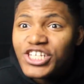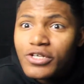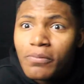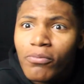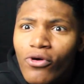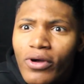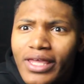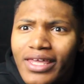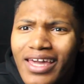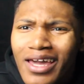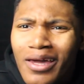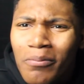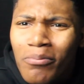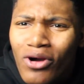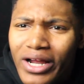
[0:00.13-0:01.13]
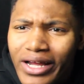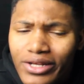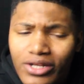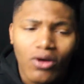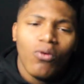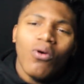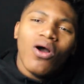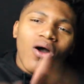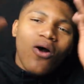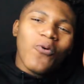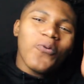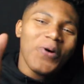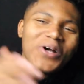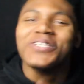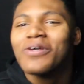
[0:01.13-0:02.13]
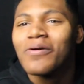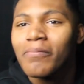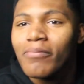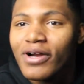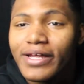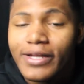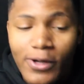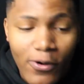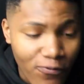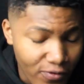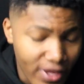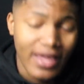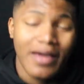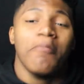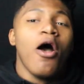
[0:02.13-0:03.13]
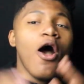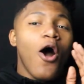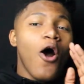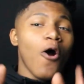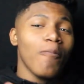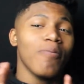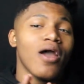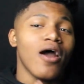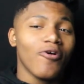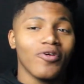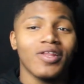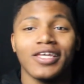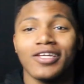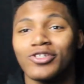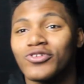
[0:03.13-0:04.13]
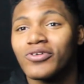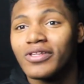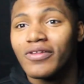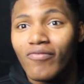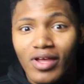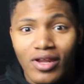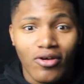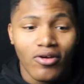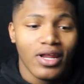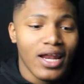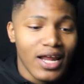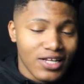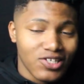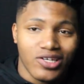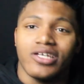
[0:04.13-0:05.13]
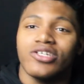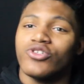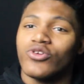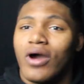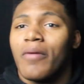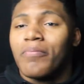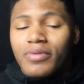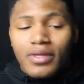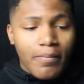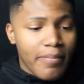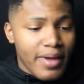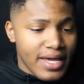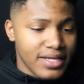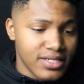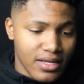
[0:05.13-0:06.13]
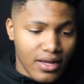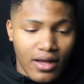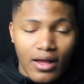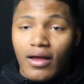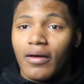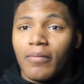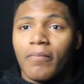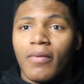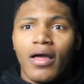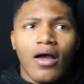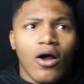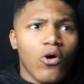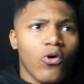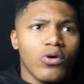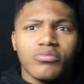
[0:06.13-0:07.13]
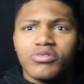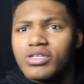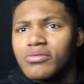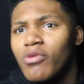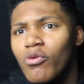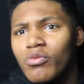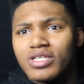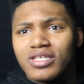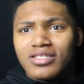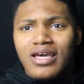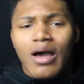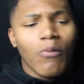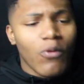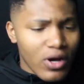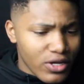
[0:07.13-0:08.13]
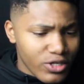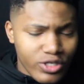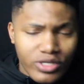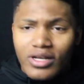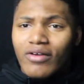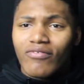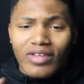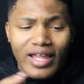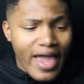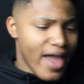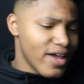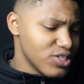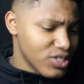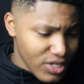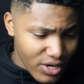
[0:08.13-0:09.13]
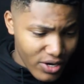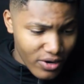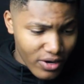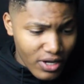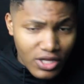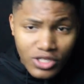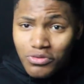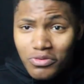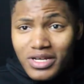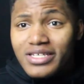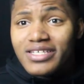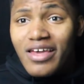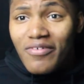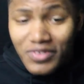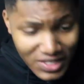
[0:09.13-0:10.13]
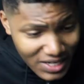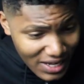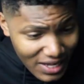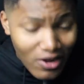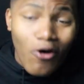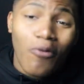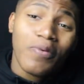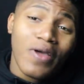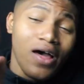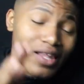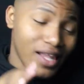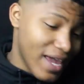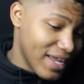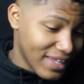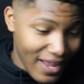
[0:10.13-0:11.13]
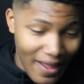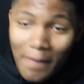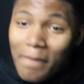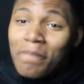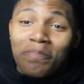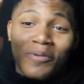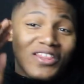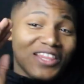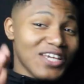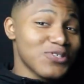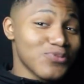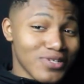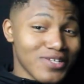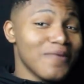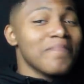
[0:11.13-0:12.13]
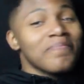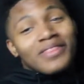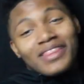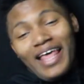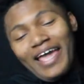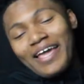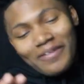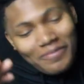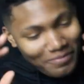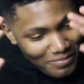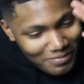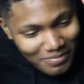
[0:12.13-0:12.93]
it's your boy King Brando. What's up, Brando fam? Hope y'all really enjoyed the video that I just dropped, the best OMG moments, the top 100 of last year, 2017. Hope y'all like that. But this one, like,